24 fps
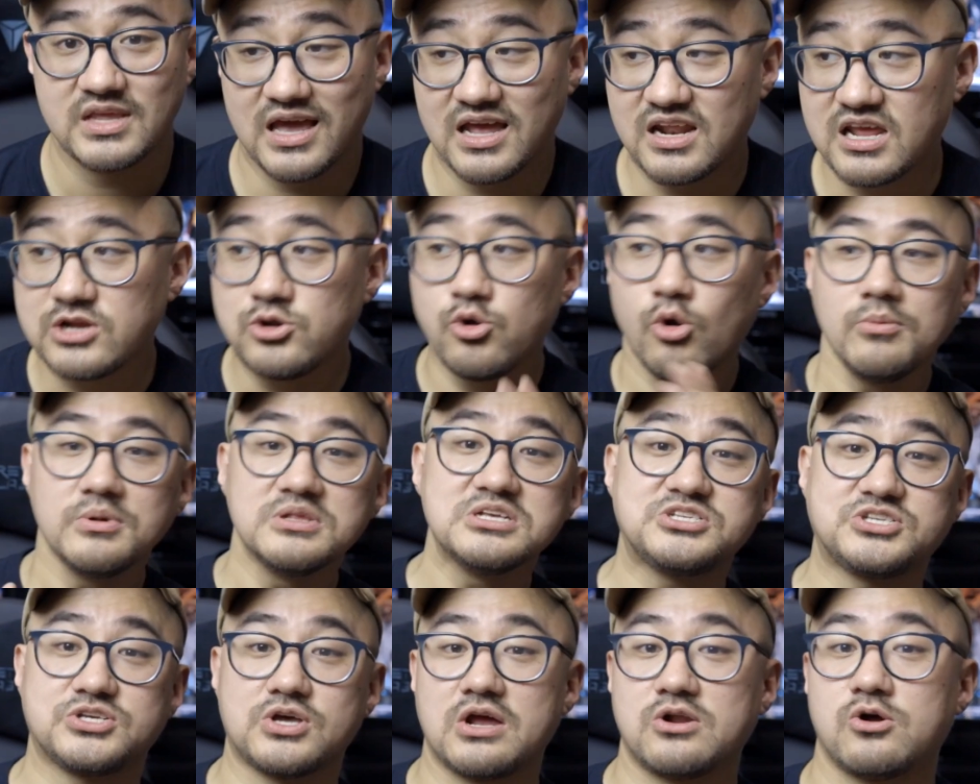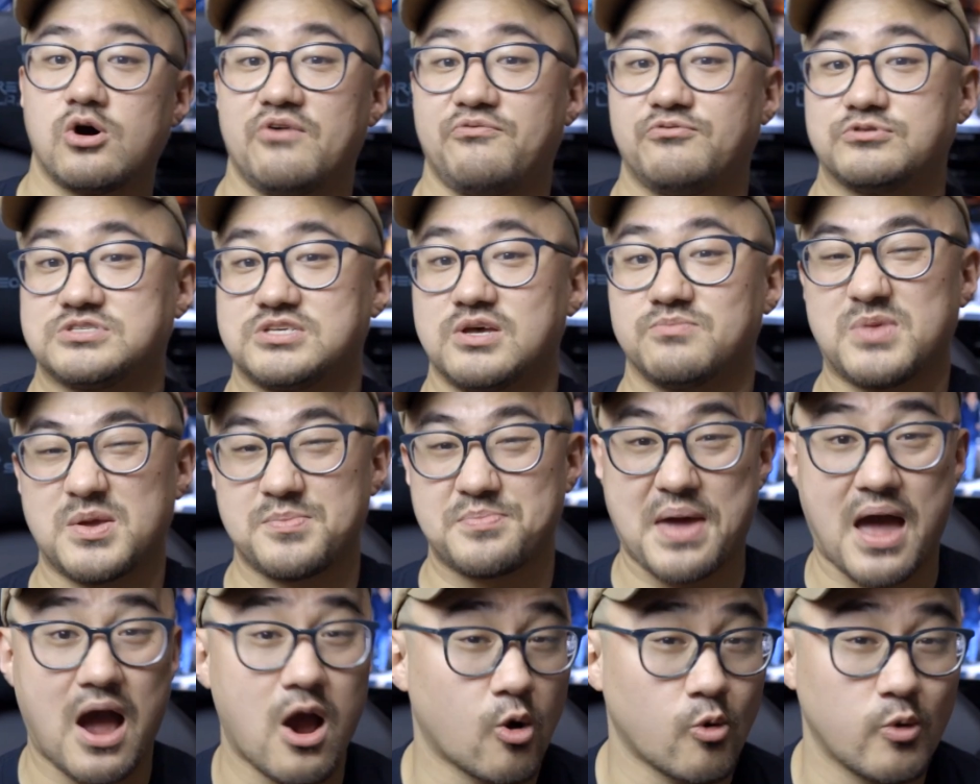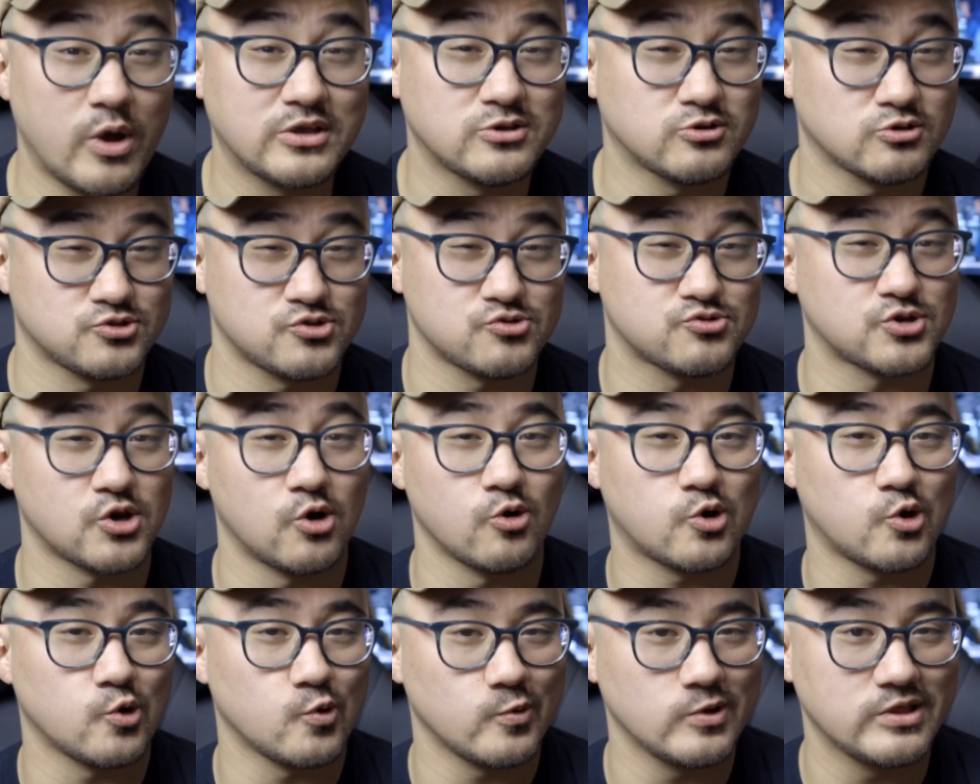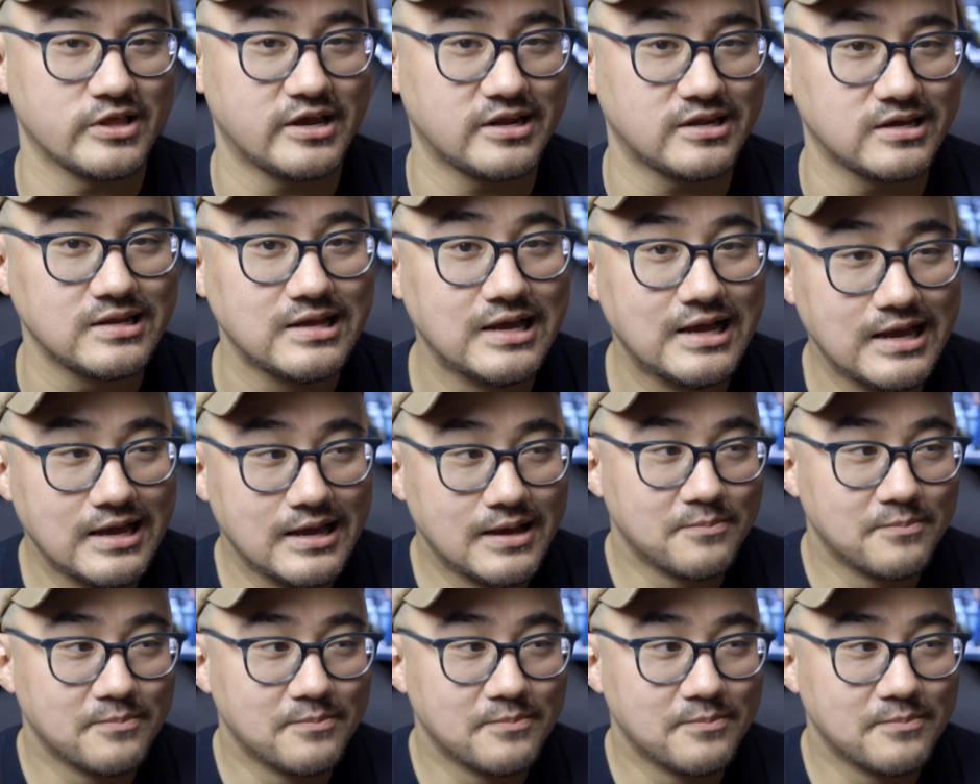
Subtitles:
And I normally sign off with something Power Rangers or Toku related,